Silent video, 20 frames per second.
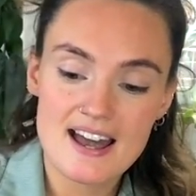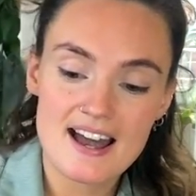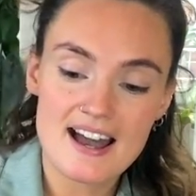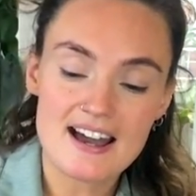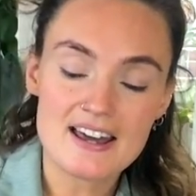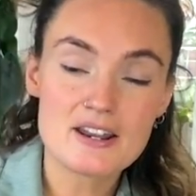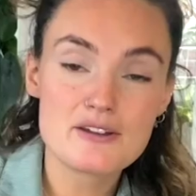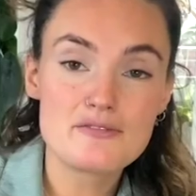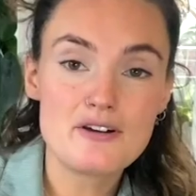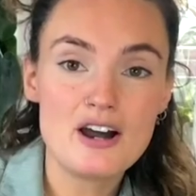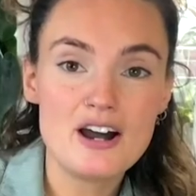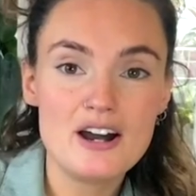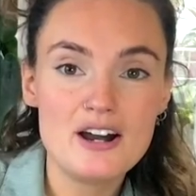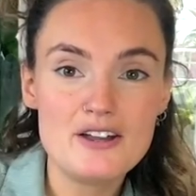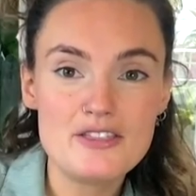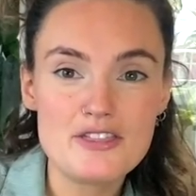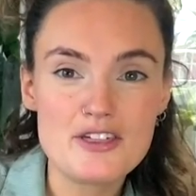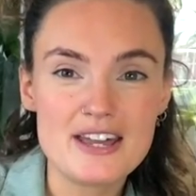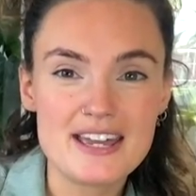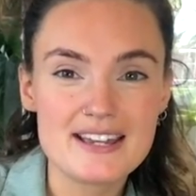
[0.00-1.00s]
And I've
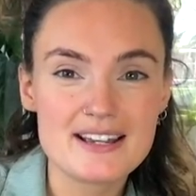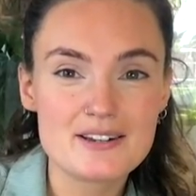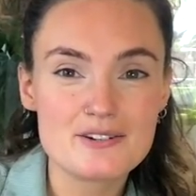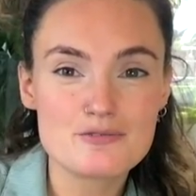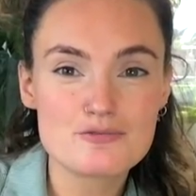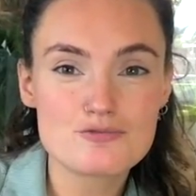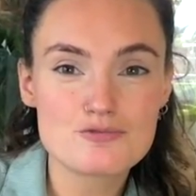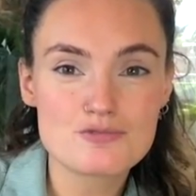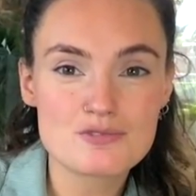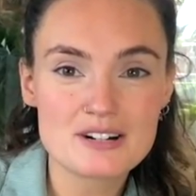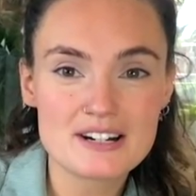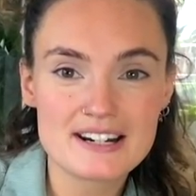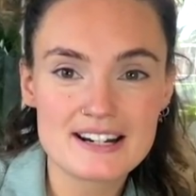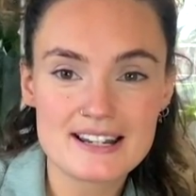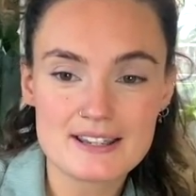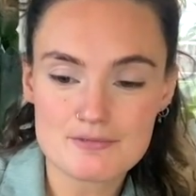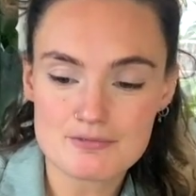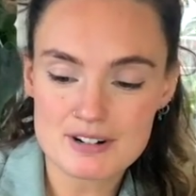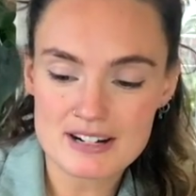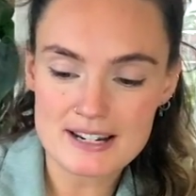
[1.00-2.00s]
heard that it can
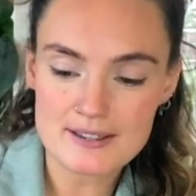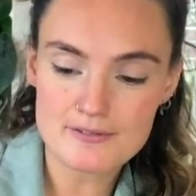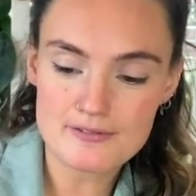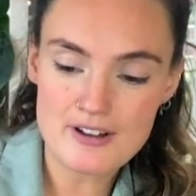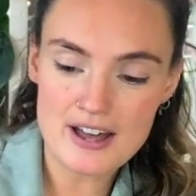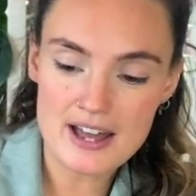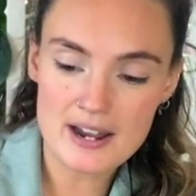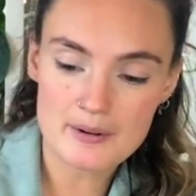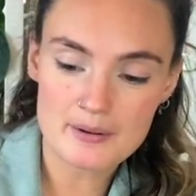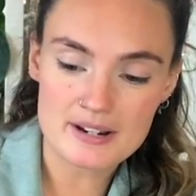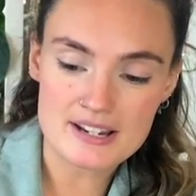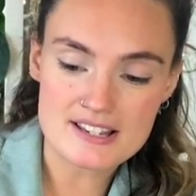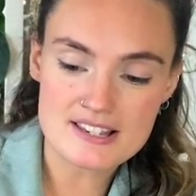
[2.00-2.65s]
really, really vary.